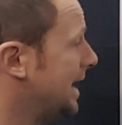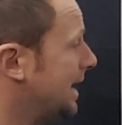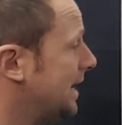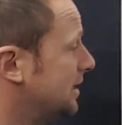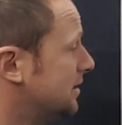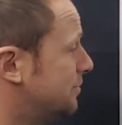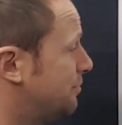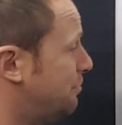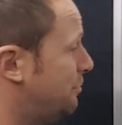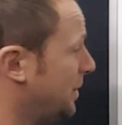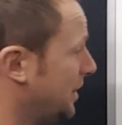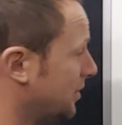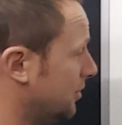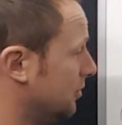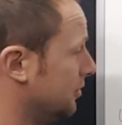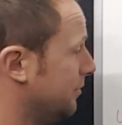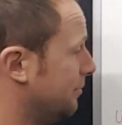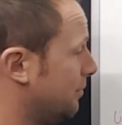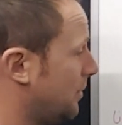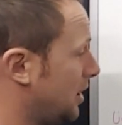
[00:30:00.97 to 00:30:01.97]
is
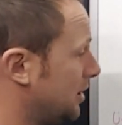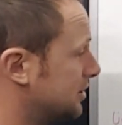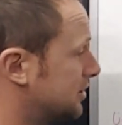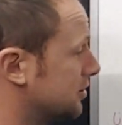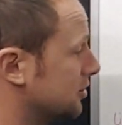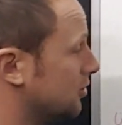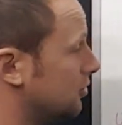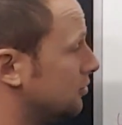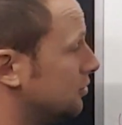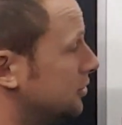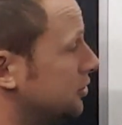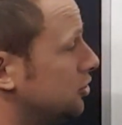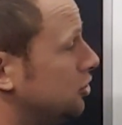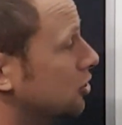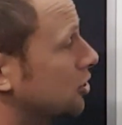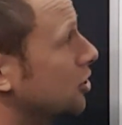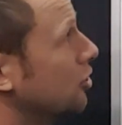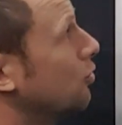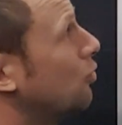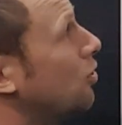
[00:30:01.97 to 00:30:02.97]
build muscle.
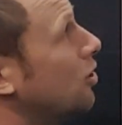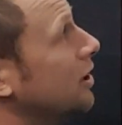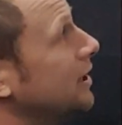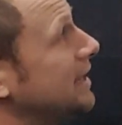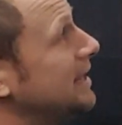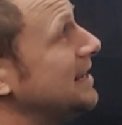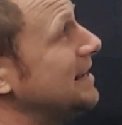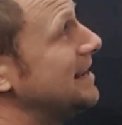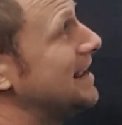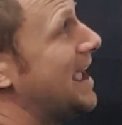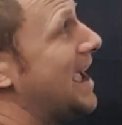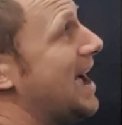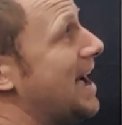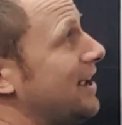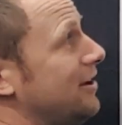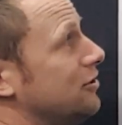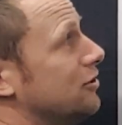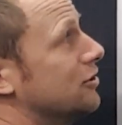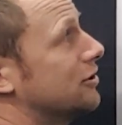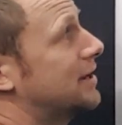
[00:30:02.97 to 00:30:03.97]
You're going to want to eat
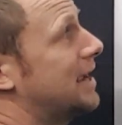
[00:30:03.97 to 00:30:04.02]
at your